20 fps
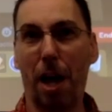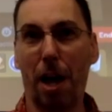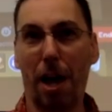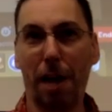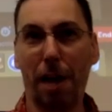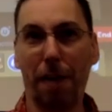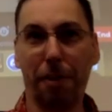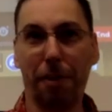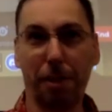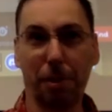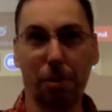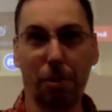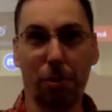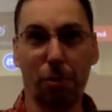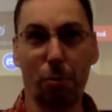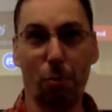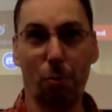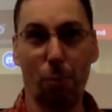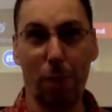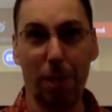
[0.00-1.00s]
I think
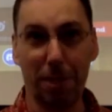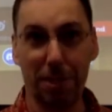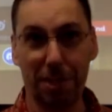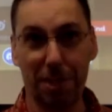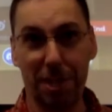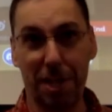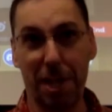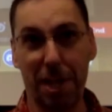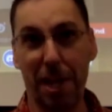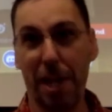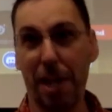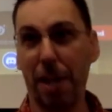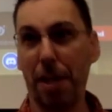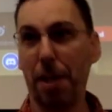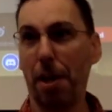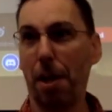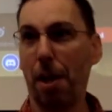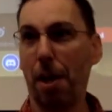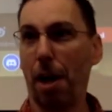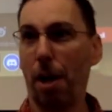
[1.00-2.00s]
on Wednesday,
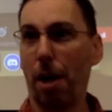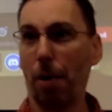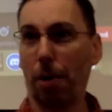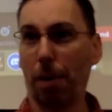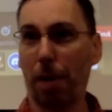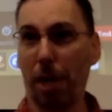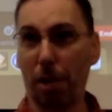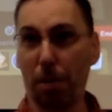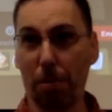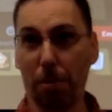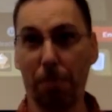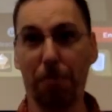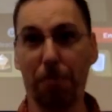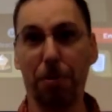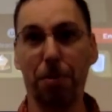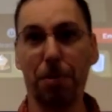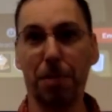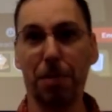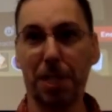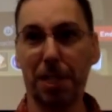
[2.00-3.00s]
I'll kind of
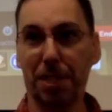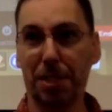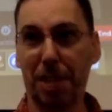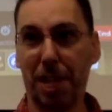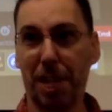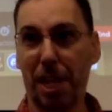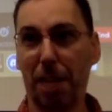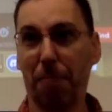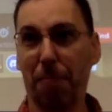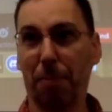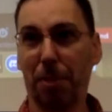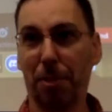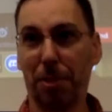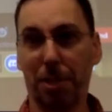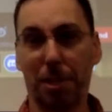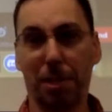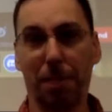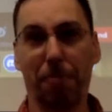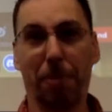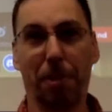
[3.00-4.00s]
review the exam, because I
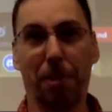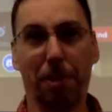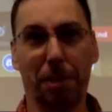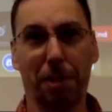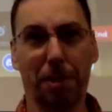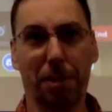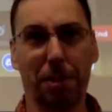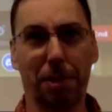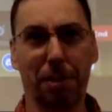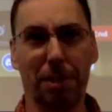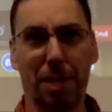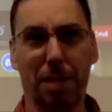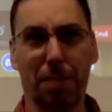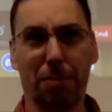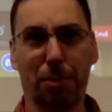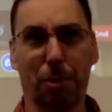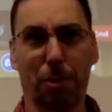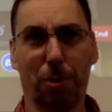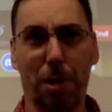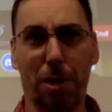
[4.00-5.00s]
did finally get the exams
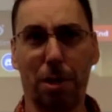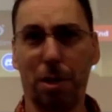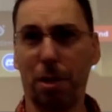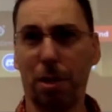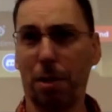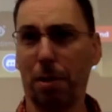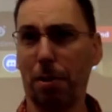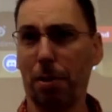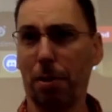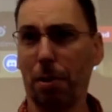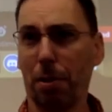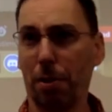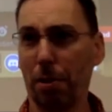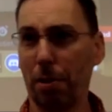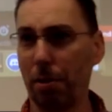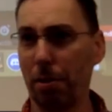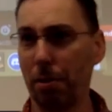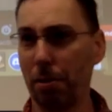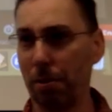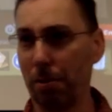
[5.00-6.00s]
graded and
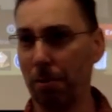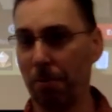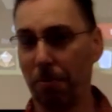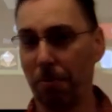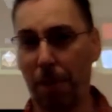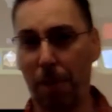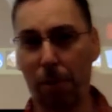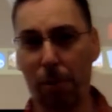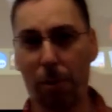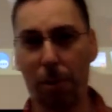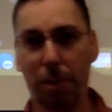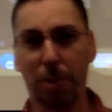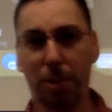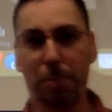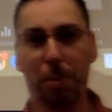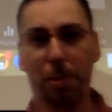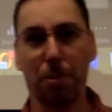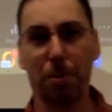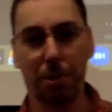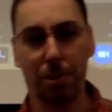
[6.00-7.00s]
final grades
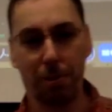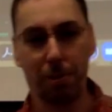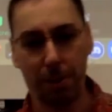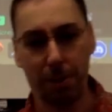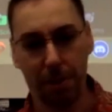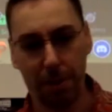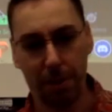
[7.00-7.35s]
posted on